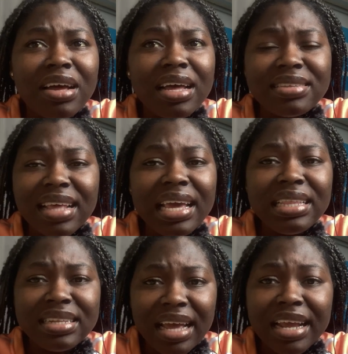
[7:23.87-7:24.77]
Aside
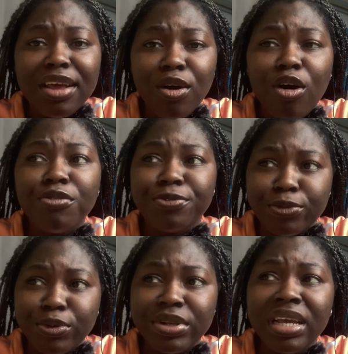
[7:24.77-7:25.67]
the dining hall
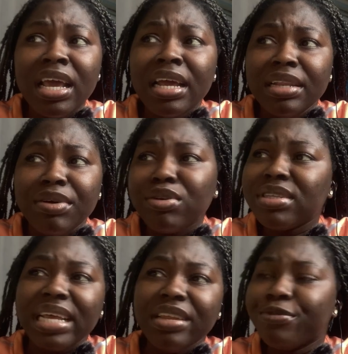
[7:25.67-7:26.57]
food, they were not
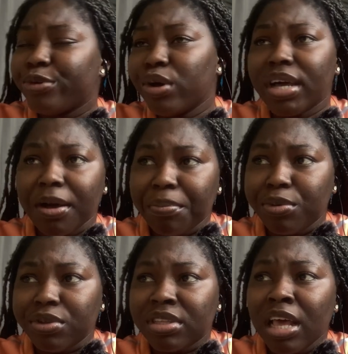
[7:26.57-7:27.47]
selling food on
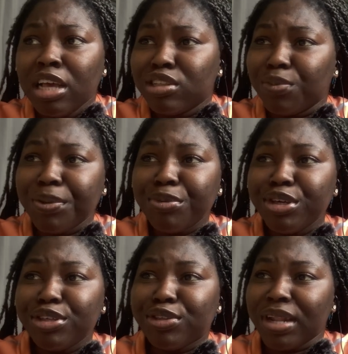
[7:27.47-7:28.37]
campus. So people
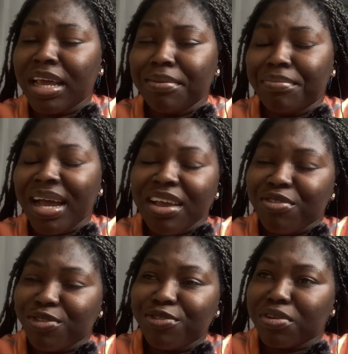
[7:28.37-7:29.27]
used to like buy
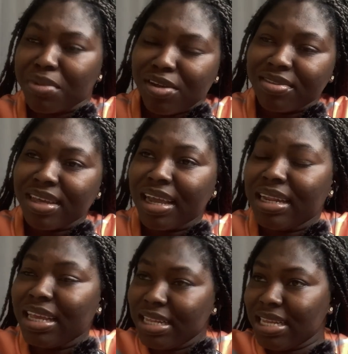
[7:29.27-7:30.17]
food from outside
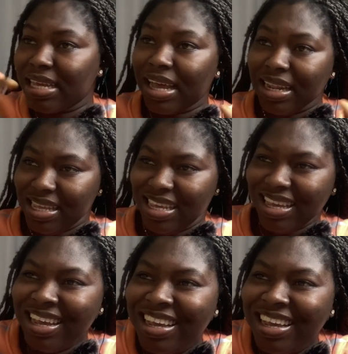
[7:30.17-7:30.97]
illegally.